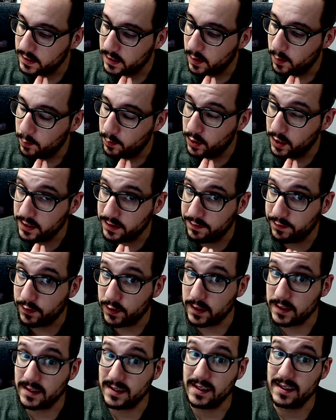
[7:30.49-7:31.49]
put, for
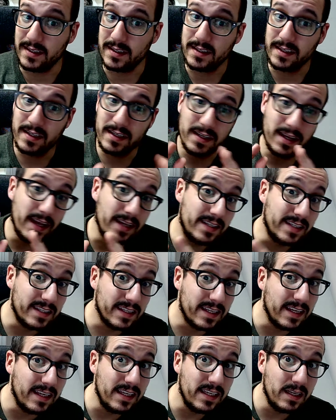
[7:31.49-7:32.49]
instance,
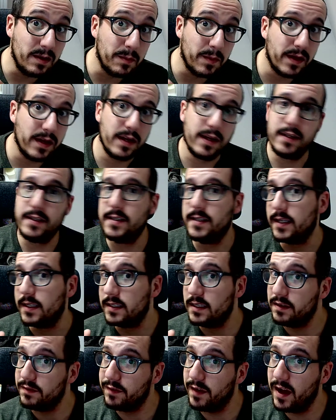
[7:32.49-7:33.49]
esteem
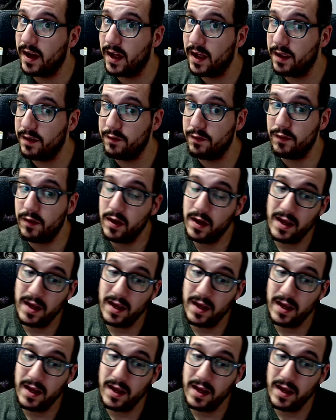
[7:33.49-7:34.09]
65,